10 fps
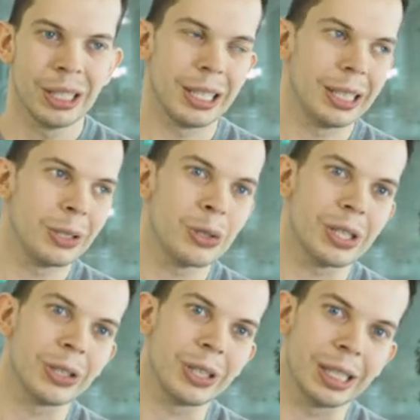And then you
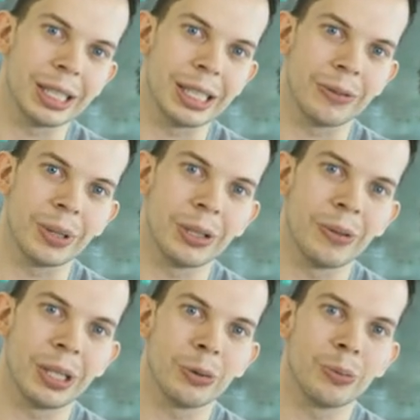start thinking. When,
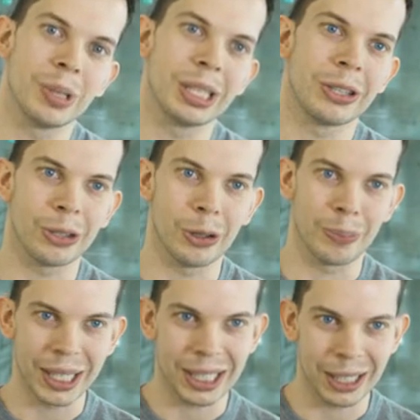when you meet your
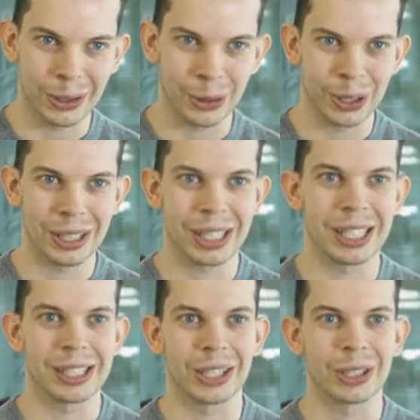patent attorneys, they
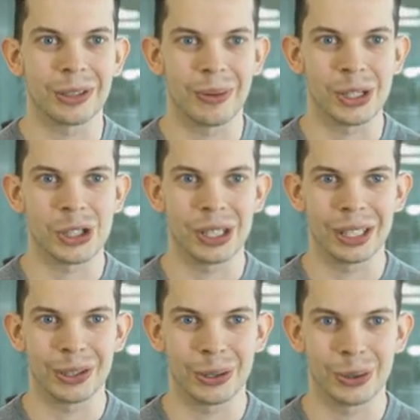start
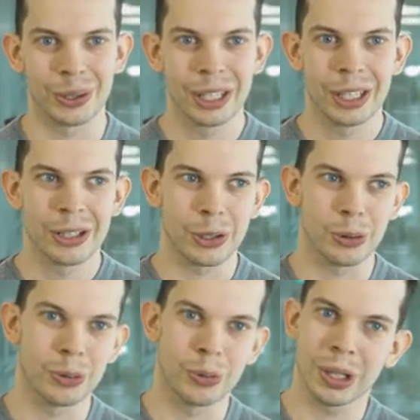questioning you.
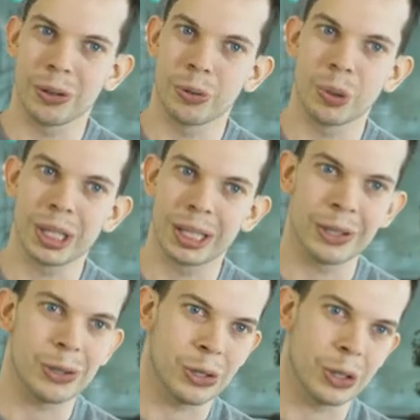So what, what
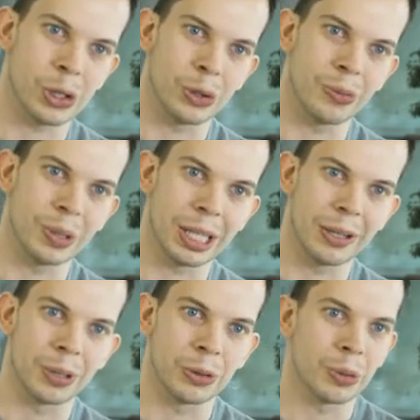industries should we
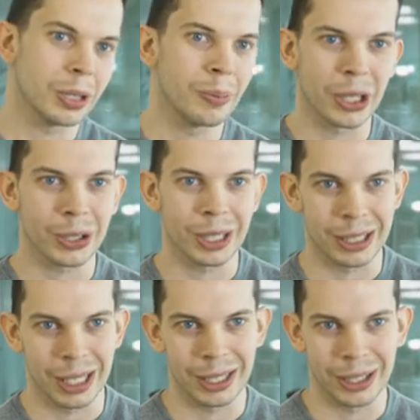cover? What
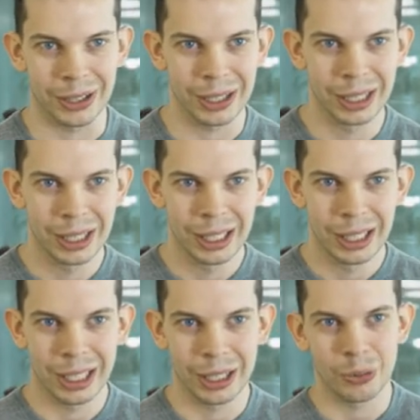markets are there?
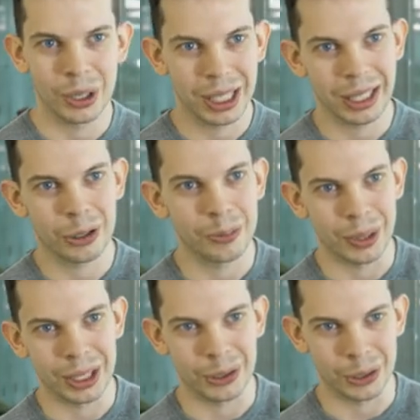Uh, what are the
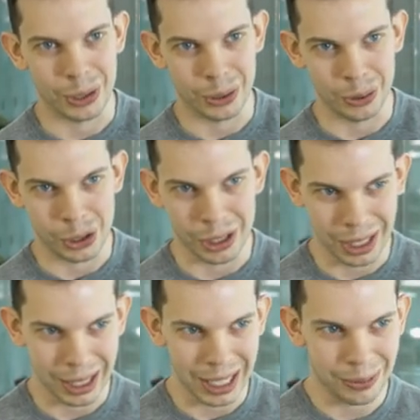competitor solutions?
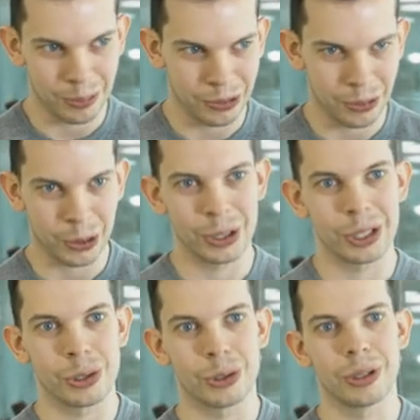And that
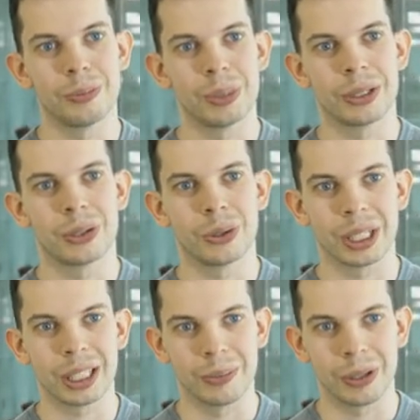forces you a bit to
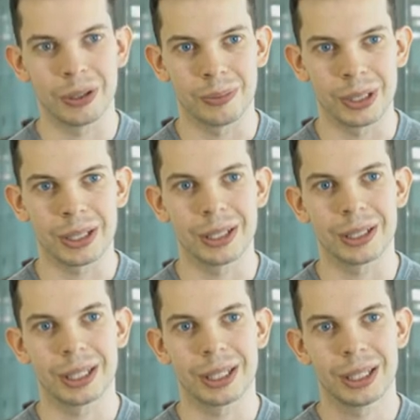think about the
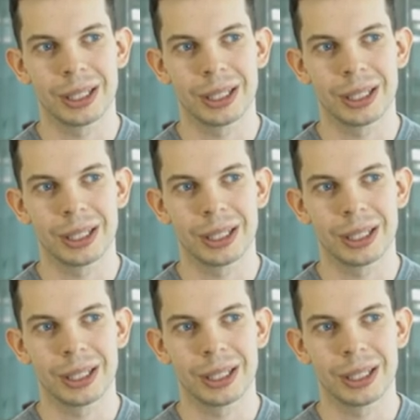business.